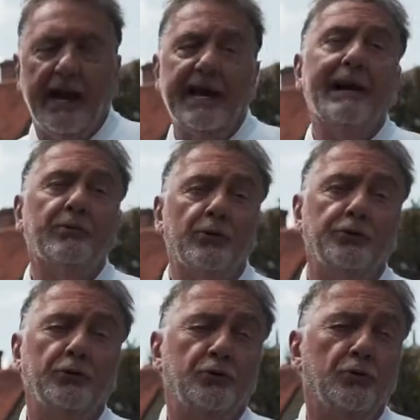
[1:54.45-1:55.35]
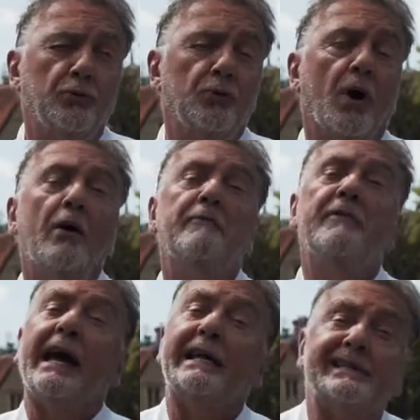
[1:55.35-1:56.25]
and I'm going to do a
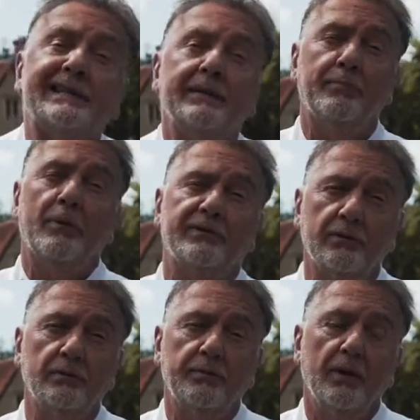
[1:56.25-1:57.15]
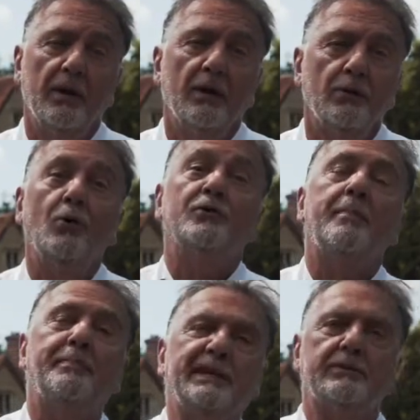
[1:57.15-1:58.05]
very simple soup called the
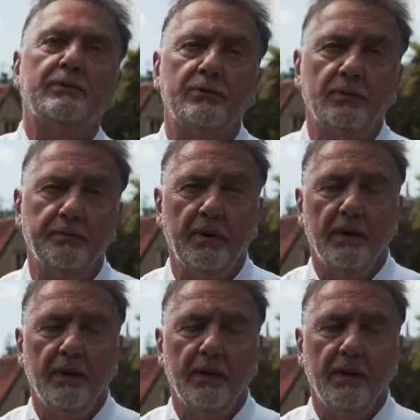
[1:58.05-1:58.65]
pistou soup.